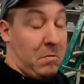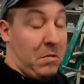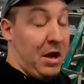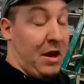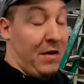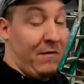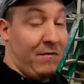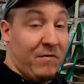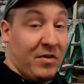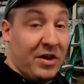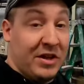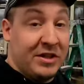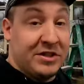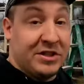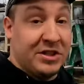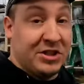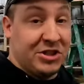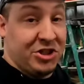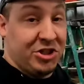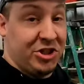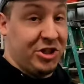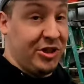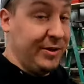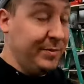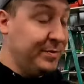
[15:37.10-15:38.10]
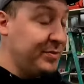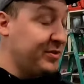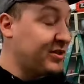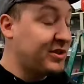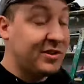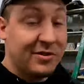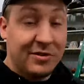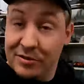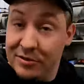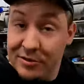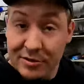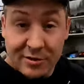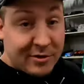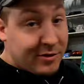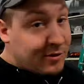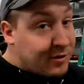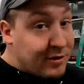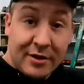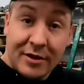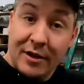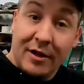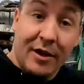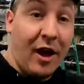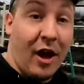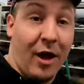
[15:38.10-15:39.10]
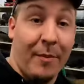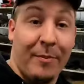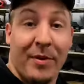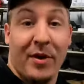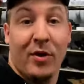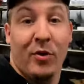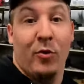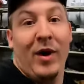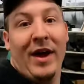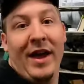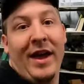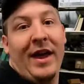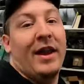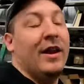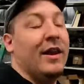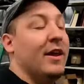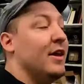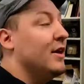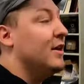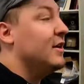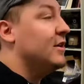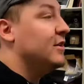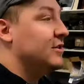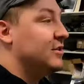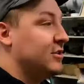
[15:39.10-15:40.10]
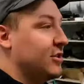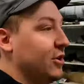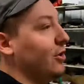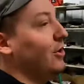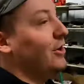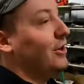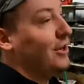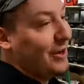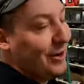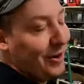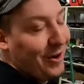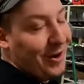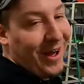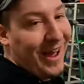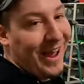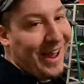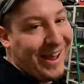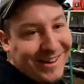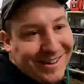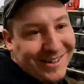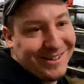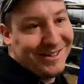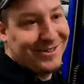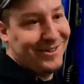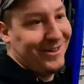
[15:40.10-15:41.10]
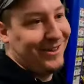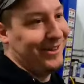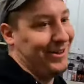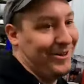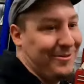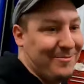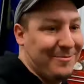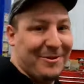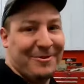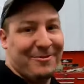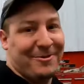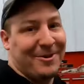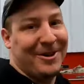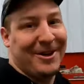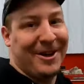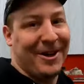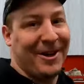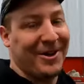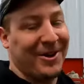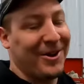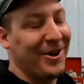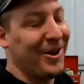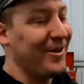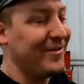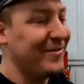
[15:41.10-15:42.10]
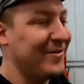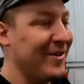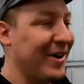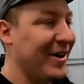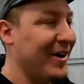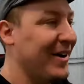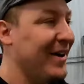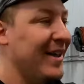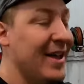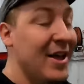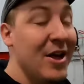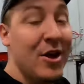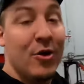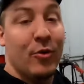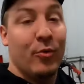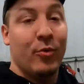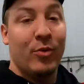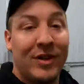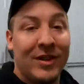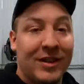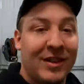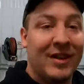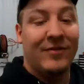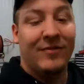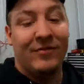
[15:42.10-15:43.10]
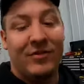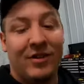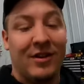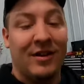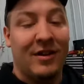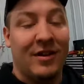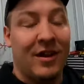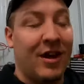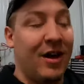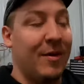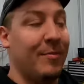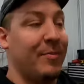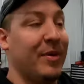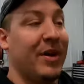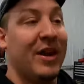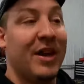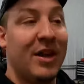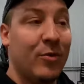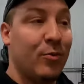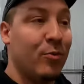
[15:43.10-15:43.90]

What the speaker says: It fits, it ships. Up it went. So, you know, I had to do a little bit of work on a golf cart. We lifted it up and